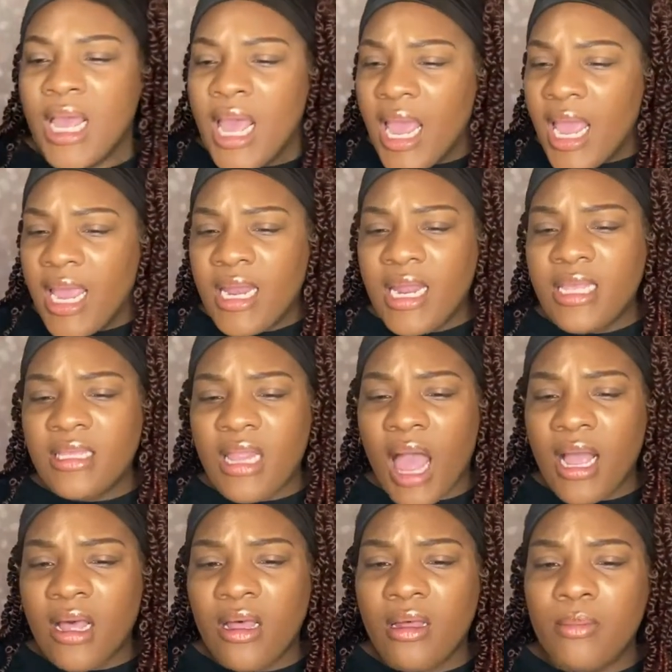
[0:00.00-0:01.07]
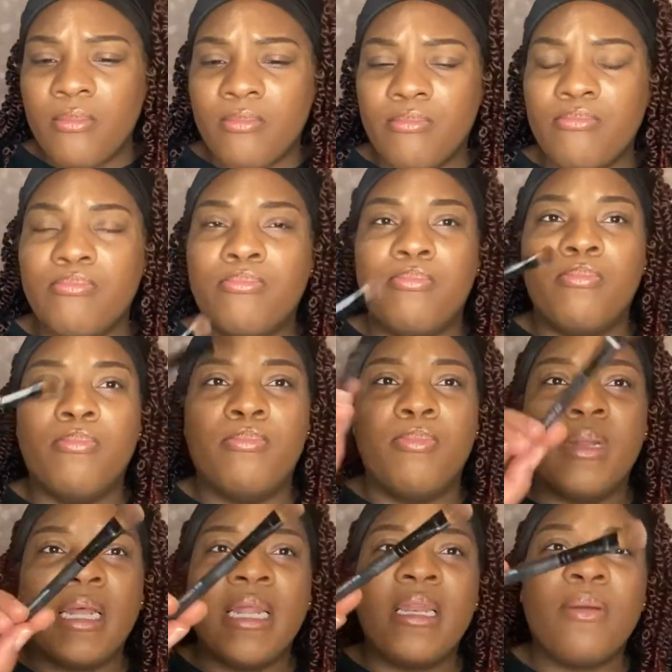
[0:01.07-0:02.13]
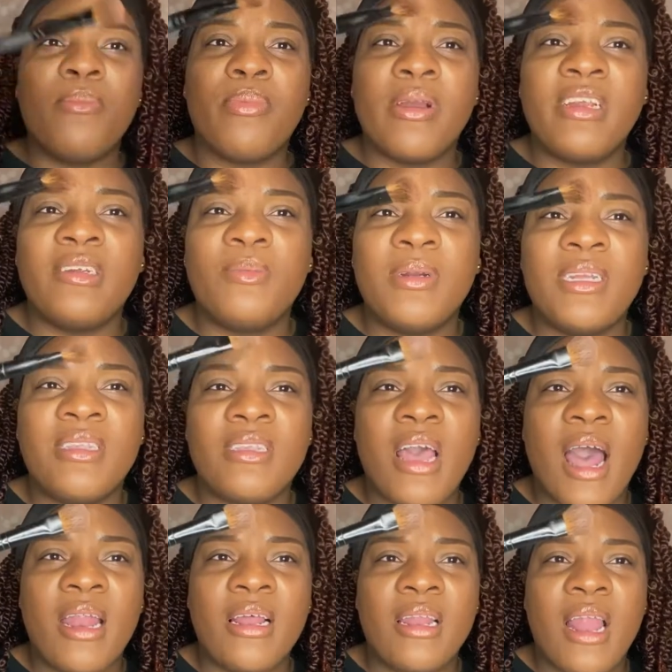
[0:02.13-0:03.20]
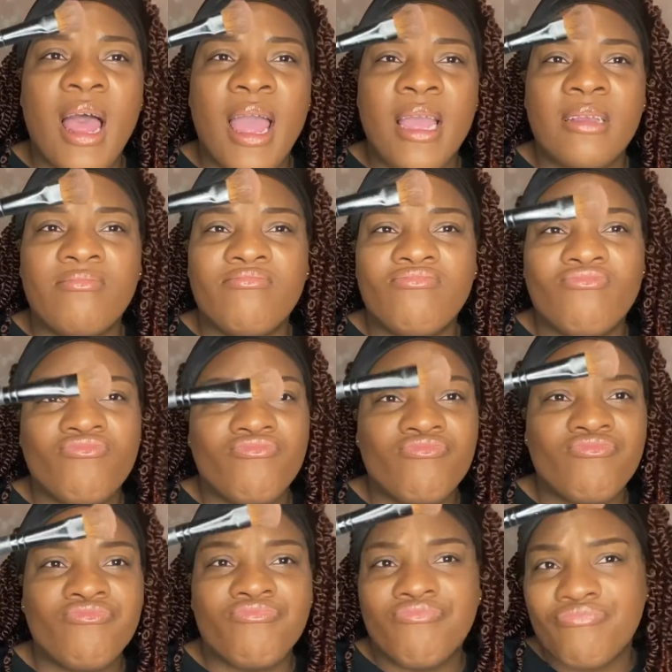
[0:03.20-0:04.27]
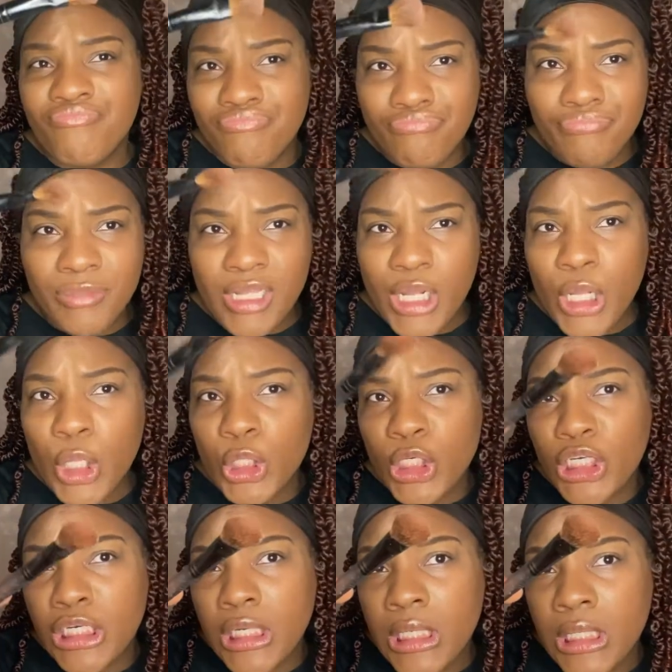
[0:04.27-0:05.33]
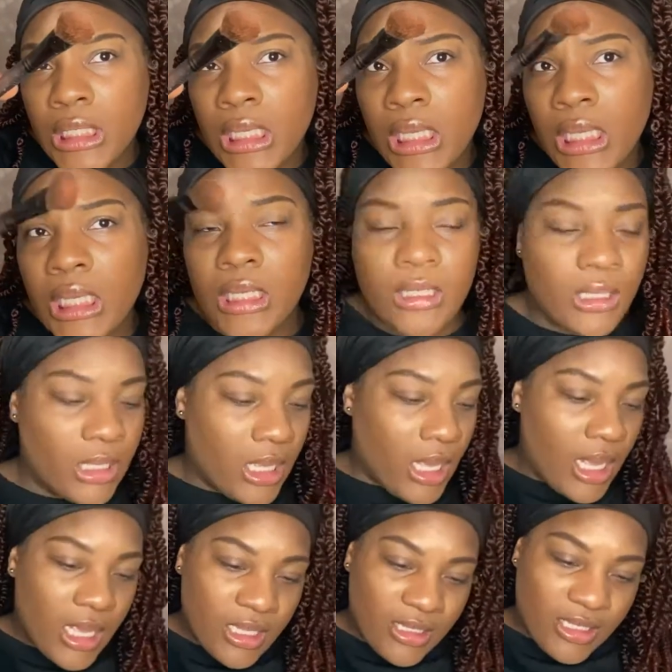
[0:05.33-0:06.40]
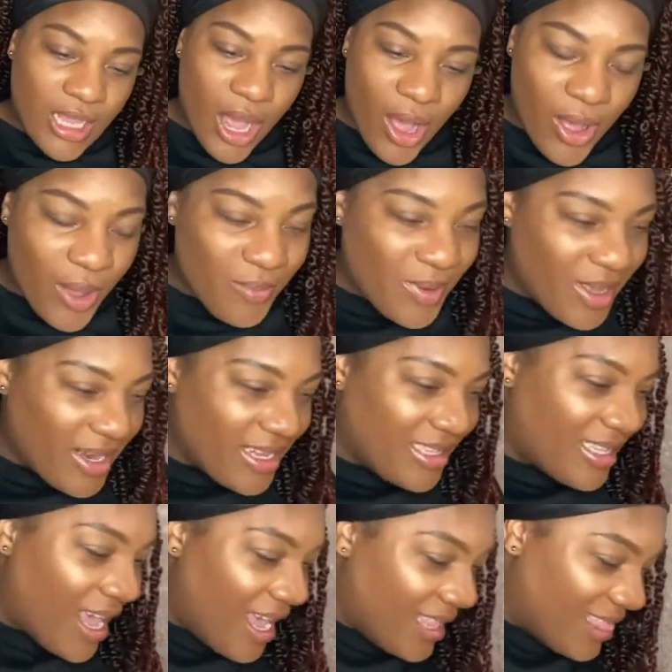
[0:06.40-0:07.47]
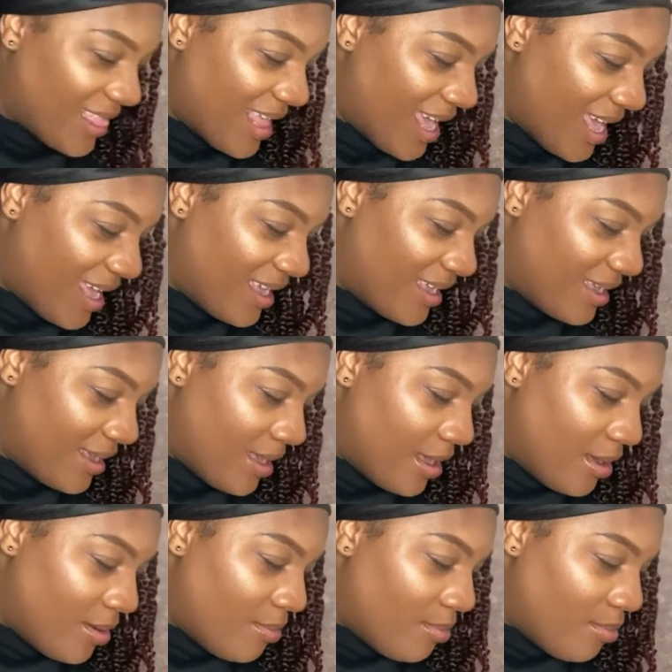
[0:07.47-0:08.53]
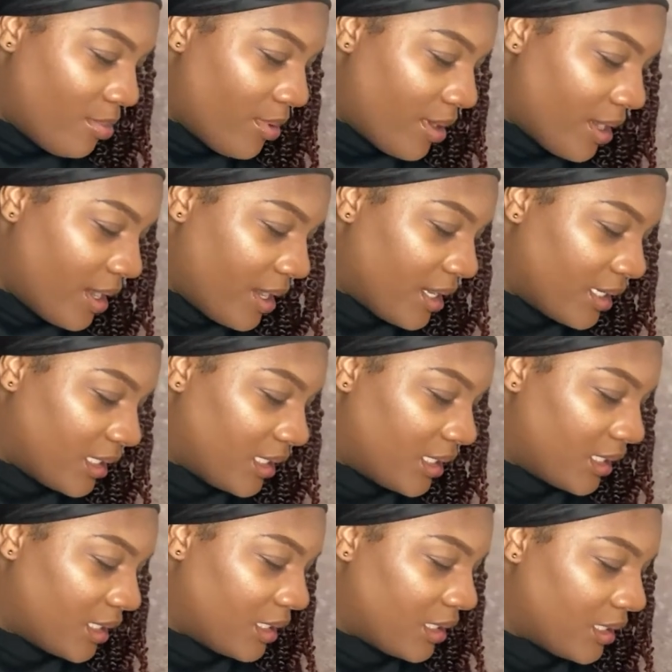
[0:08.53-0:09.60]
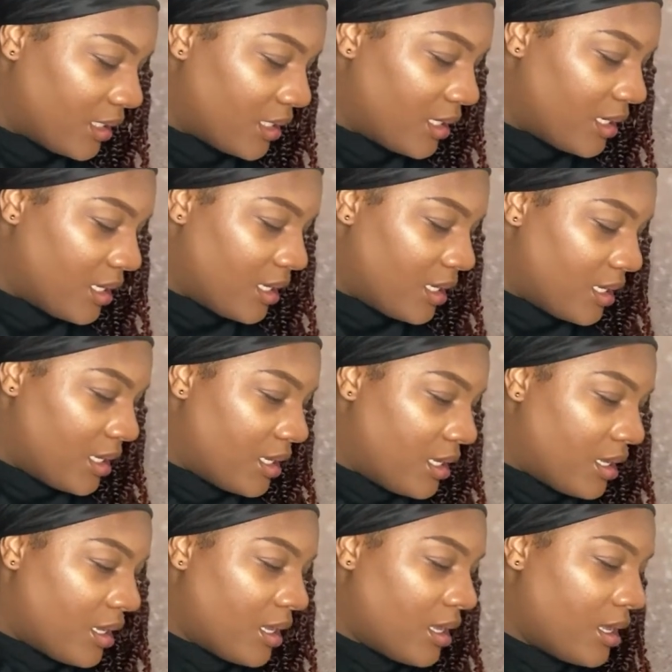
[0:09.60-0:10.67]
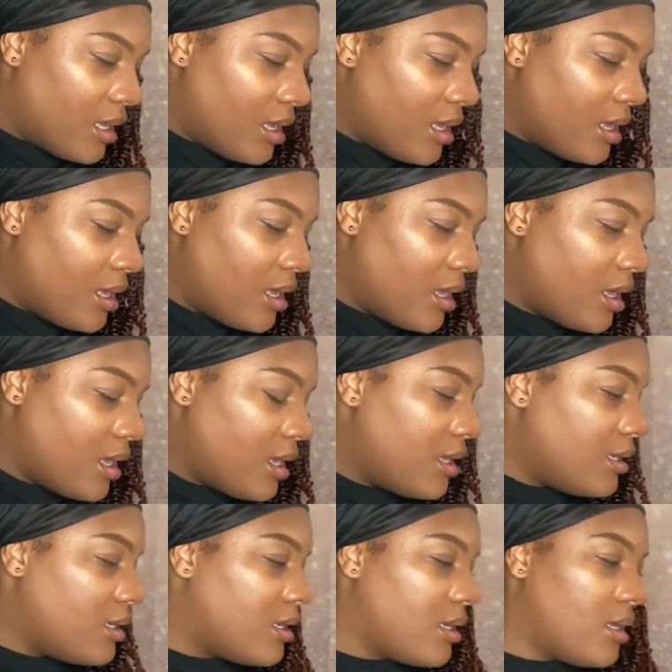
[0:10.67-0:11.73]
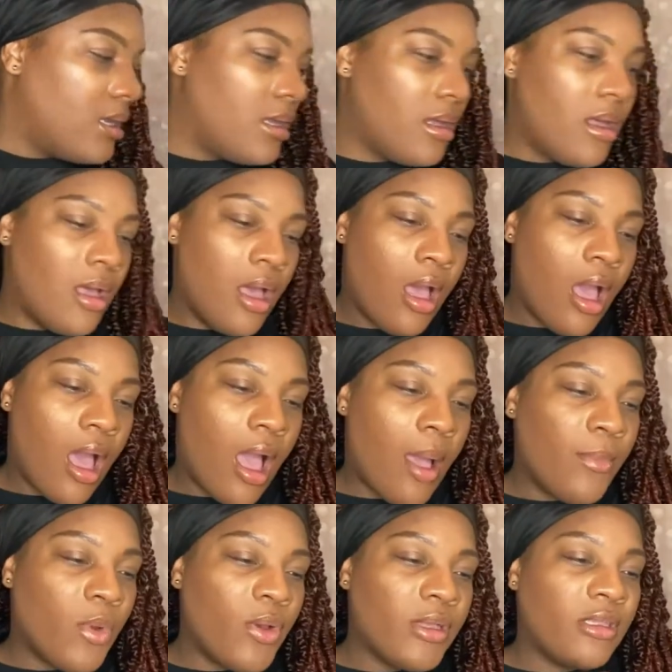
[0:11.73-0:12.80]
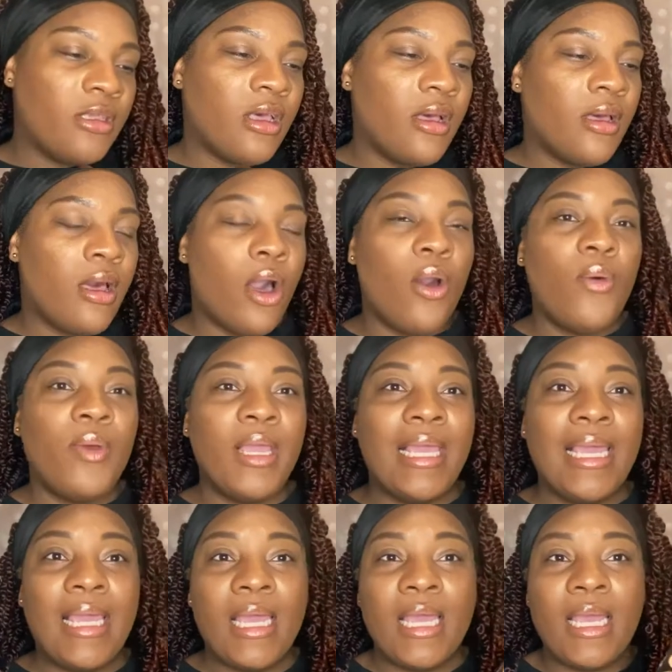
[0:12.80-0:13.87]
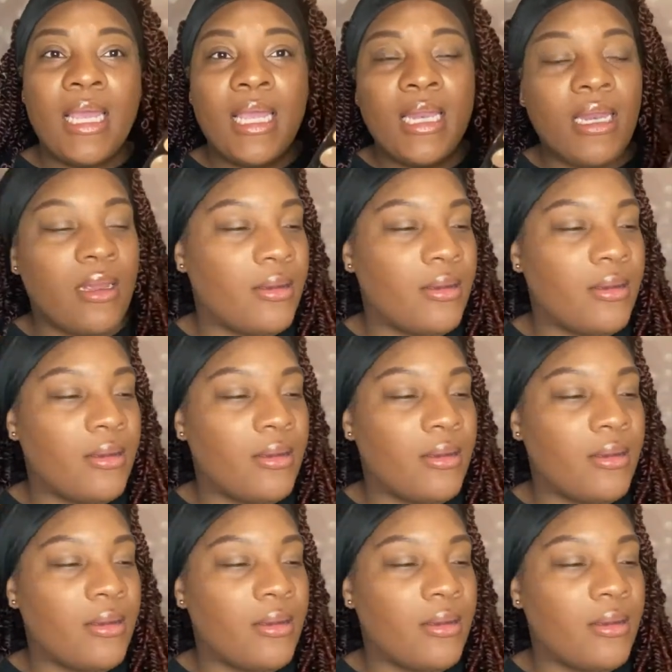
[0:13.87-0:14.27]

and it's like a blending brush, but it's kind of like a little chunky. So I'm gonna take that brush and I'm going to go in